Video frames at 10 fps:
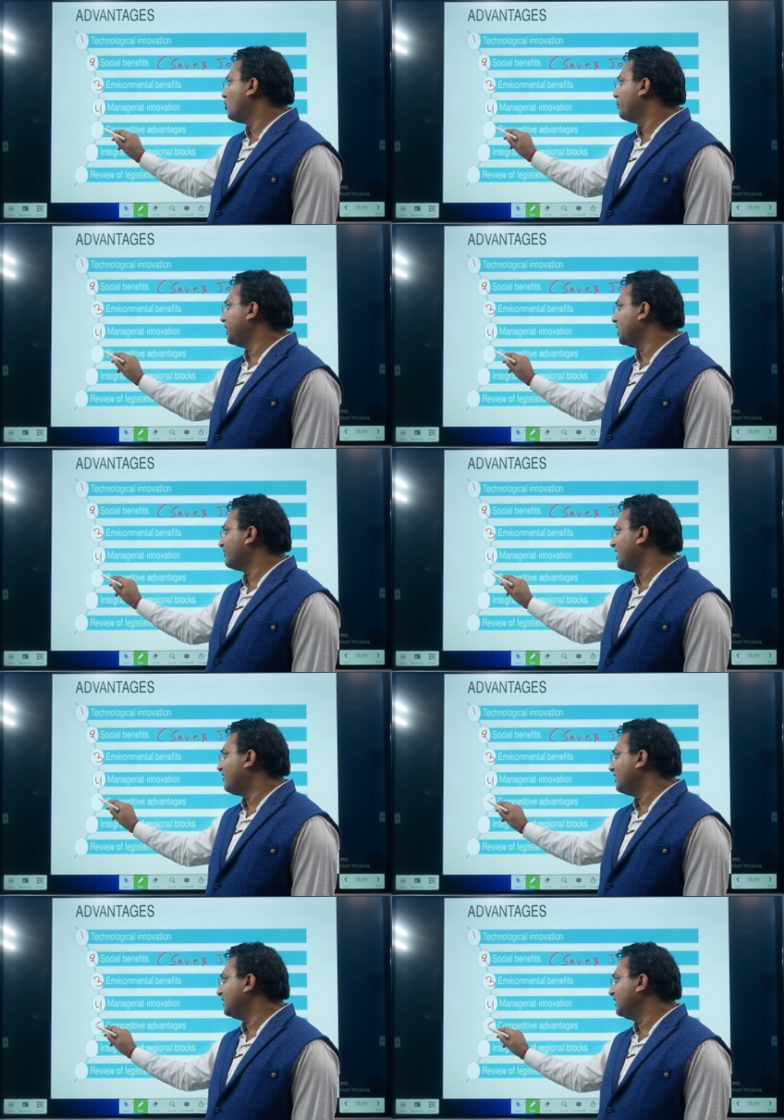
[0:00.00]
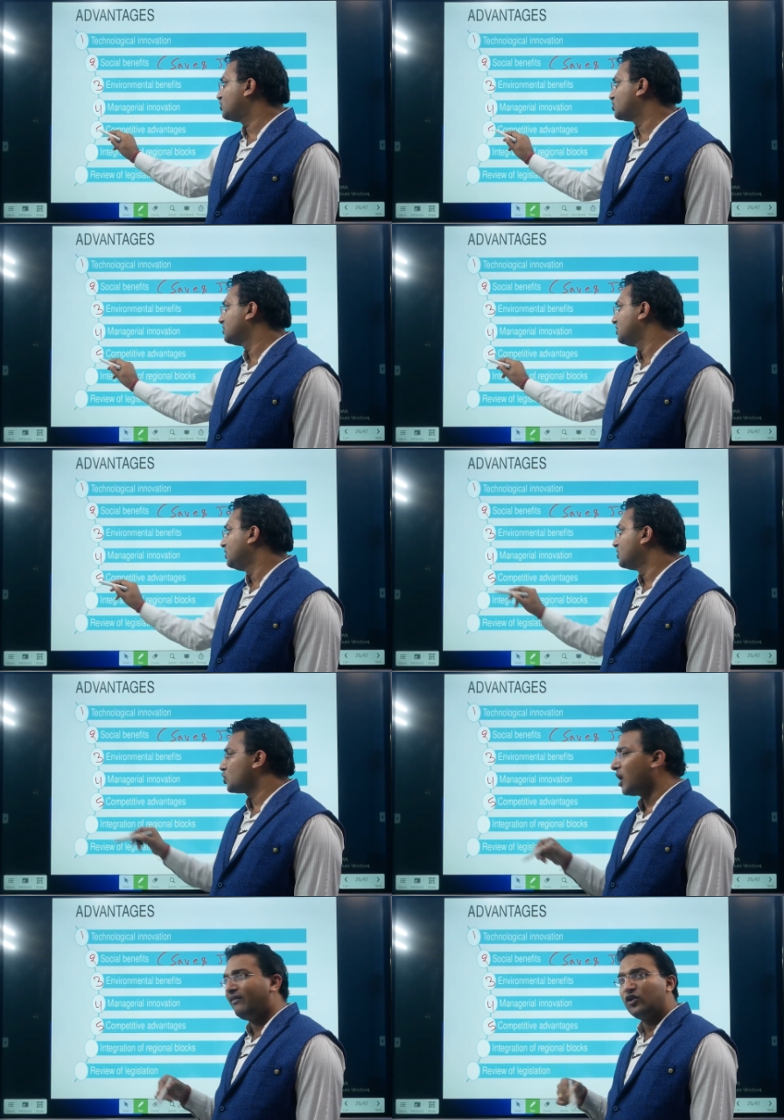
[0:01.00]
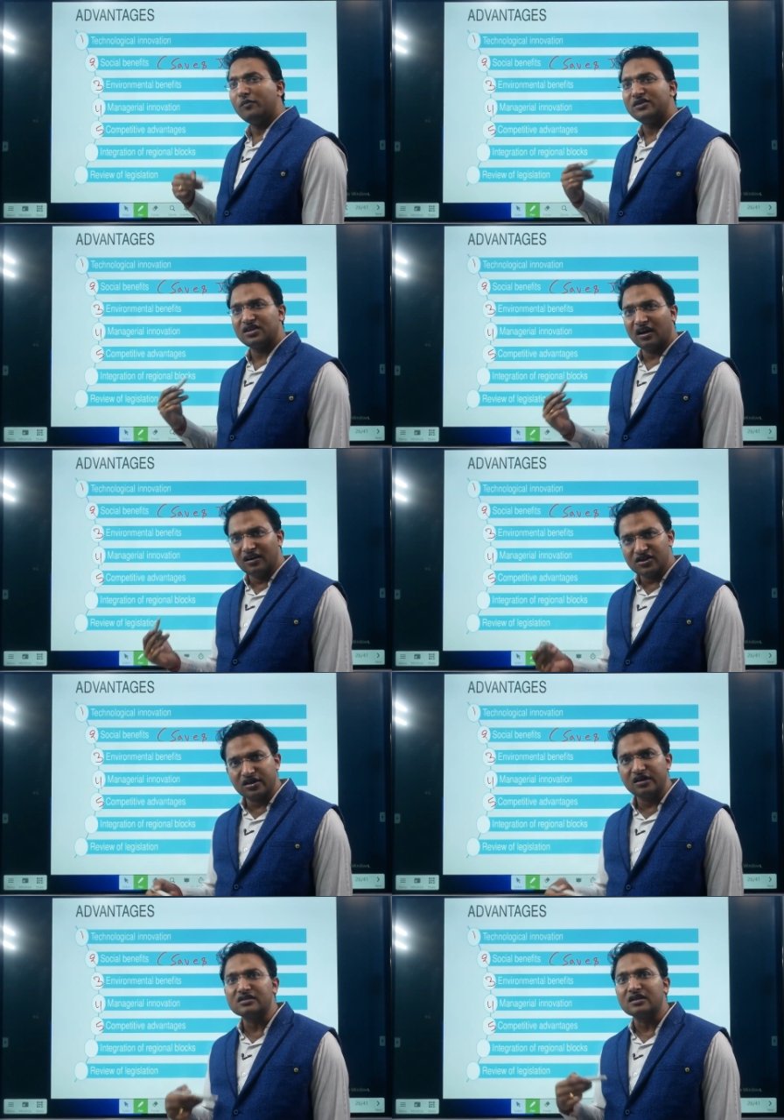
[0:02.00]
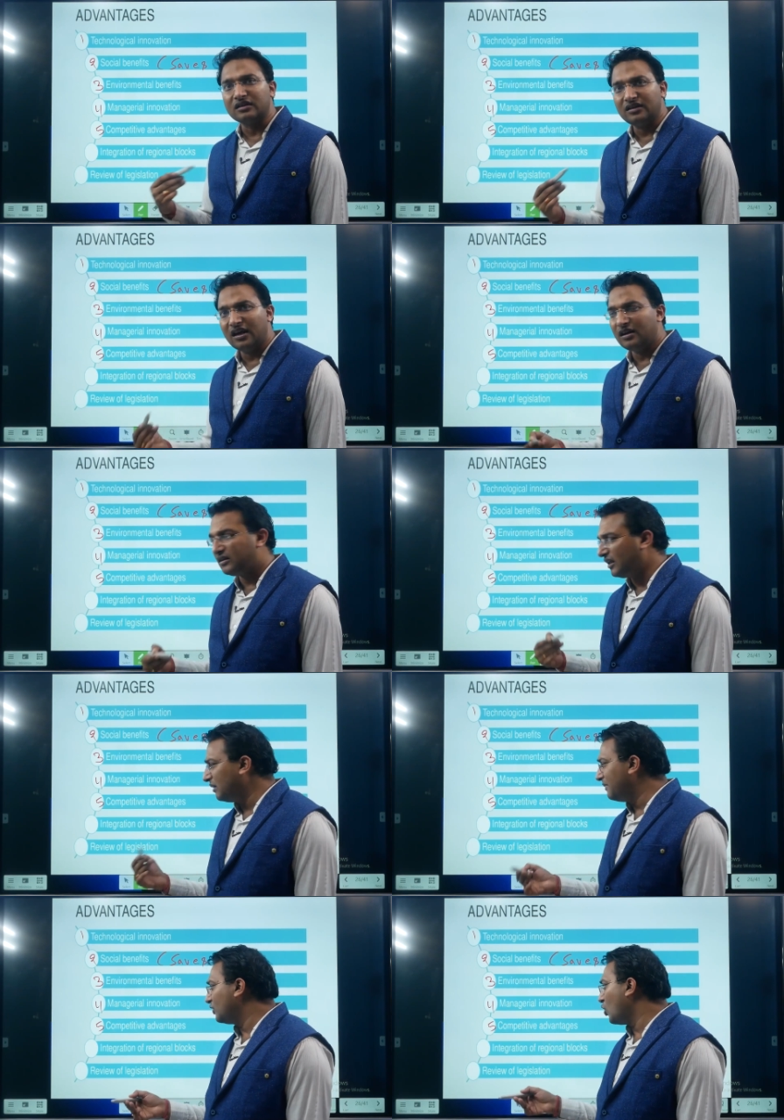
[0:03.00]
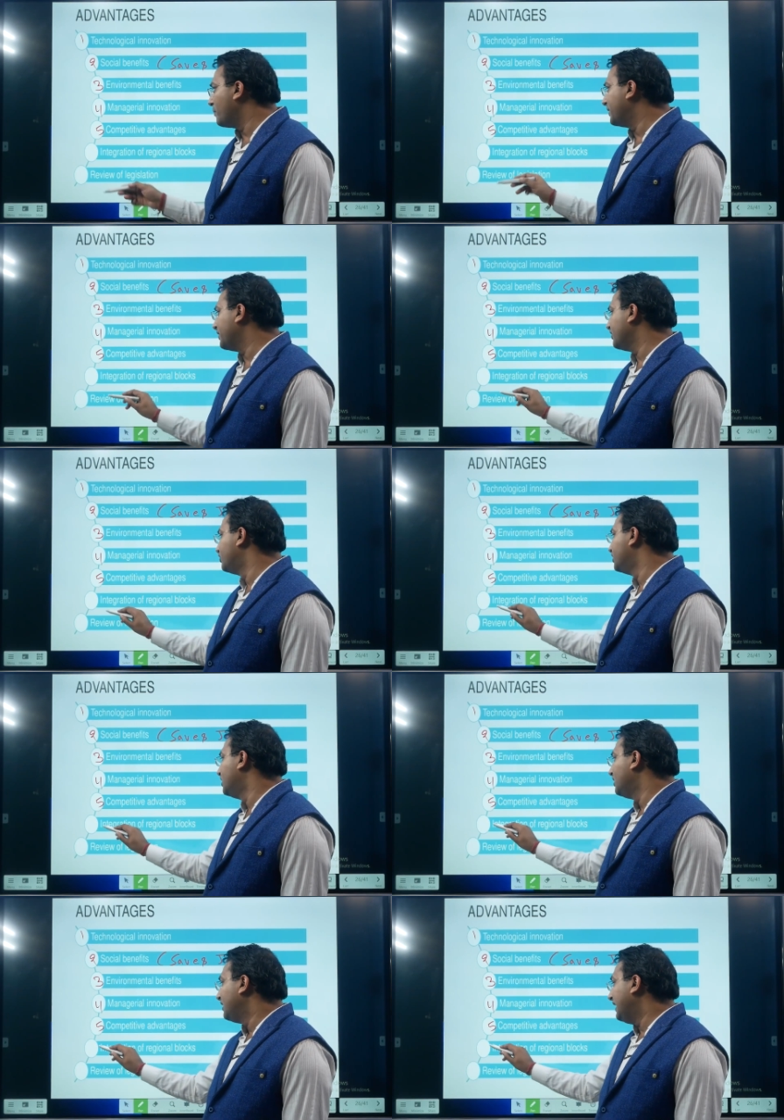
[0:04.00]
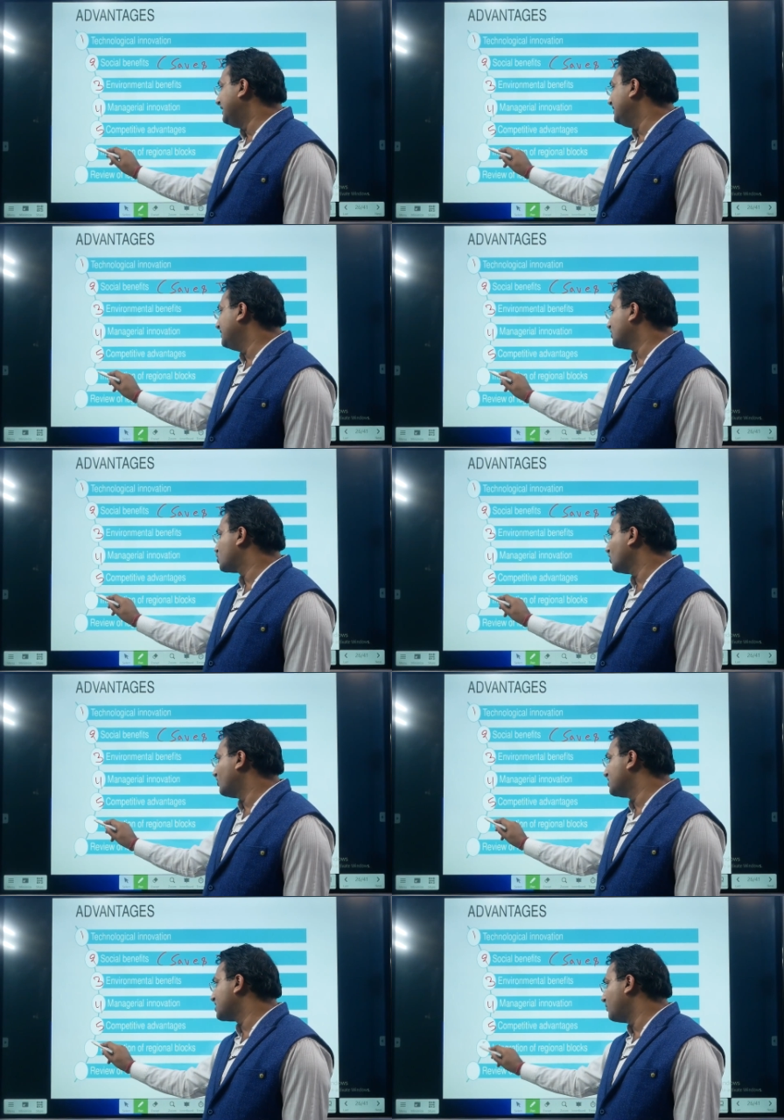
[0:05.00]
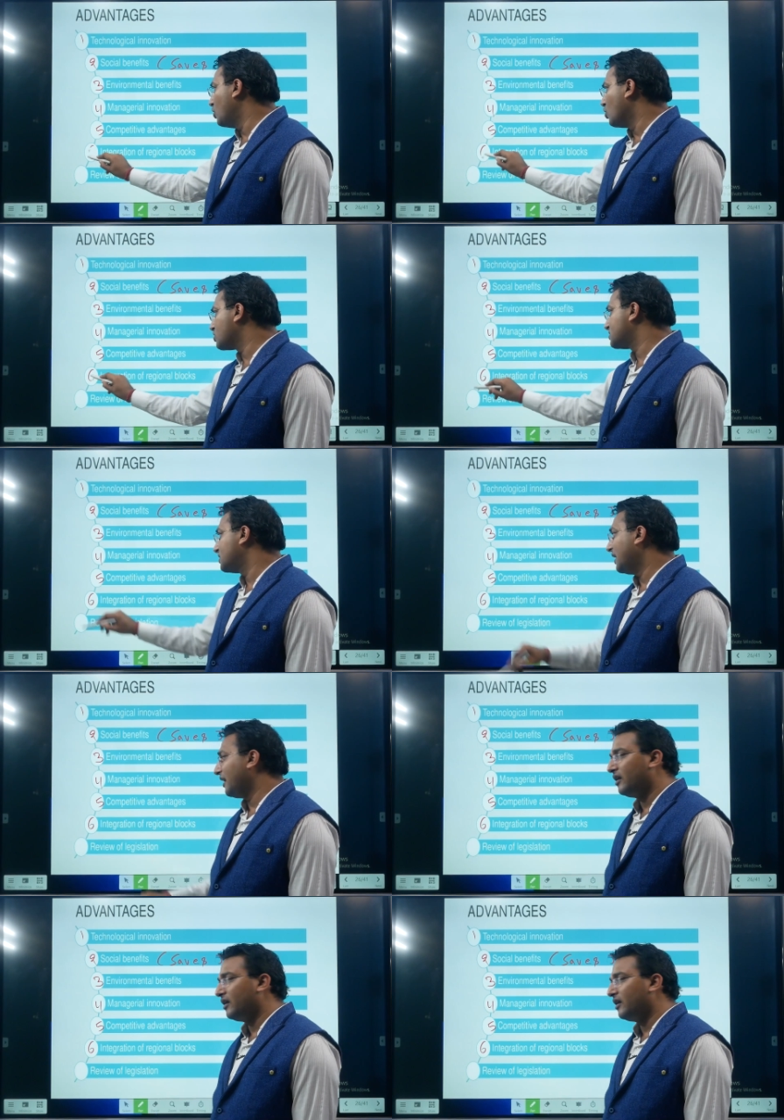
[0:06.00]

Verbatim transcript: competitive advantage. So our domestic industries, they remain competitive. Integration of regional blocs.